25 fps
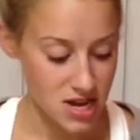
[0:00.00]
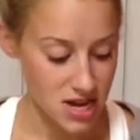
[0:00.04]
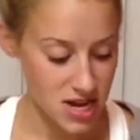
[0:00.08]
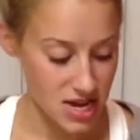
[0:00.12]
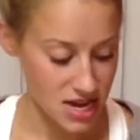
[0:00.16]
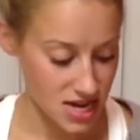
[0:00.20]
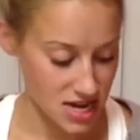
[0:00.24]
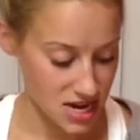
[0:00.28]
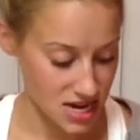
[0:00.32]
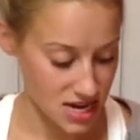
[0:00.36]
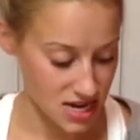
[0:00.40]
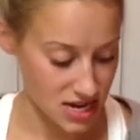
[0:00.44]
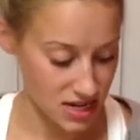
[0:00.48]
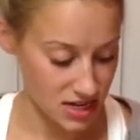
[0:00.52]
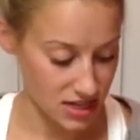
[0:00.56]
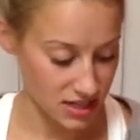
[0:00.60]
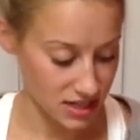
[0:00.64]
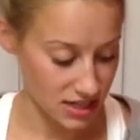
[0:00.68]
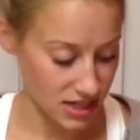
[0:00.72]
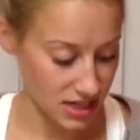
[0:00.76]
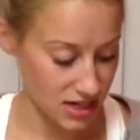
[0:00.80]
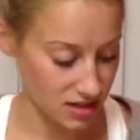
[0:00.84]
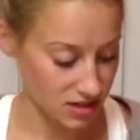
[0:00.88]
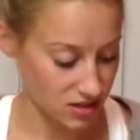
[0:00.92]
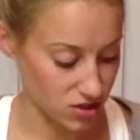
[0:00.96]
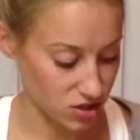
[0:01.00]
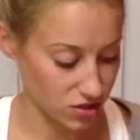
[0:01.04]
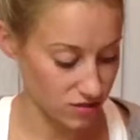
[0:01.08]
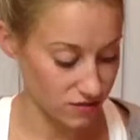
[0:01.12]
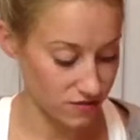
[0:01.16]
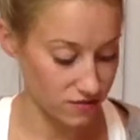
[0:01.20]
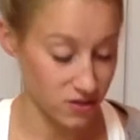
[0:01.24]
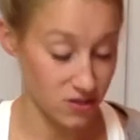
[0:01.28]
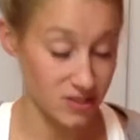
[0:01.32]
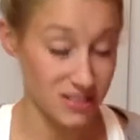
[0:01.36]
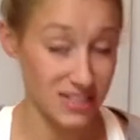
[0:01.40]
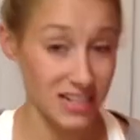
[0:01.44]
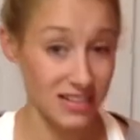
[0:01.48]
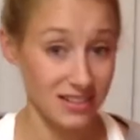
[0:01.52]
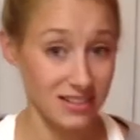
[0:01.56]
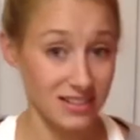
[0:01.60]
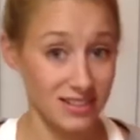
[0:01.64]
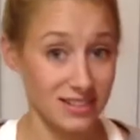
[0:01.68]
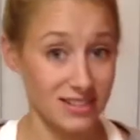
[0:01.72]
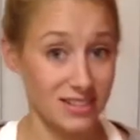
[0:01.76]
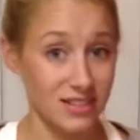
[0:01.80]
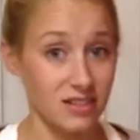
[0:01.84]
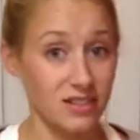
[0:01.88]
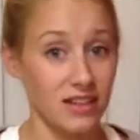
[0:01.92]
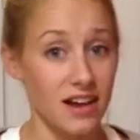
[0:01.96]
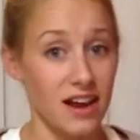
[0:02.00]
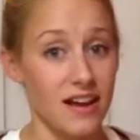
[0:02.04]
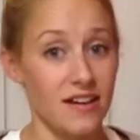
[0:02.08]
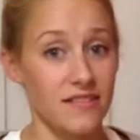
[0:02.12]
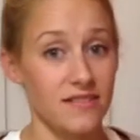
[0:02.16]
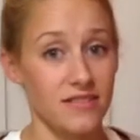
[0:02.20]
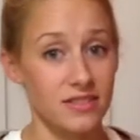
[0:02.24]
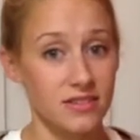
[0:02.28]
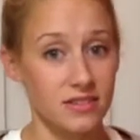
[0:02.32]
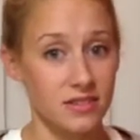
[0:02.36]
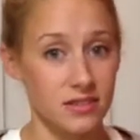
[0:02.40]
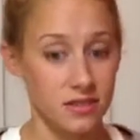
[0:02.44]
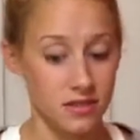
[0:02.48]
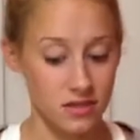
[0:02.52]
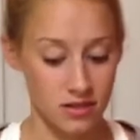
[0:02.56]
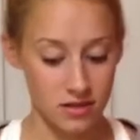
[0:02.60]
and it's good for stainless steel knives.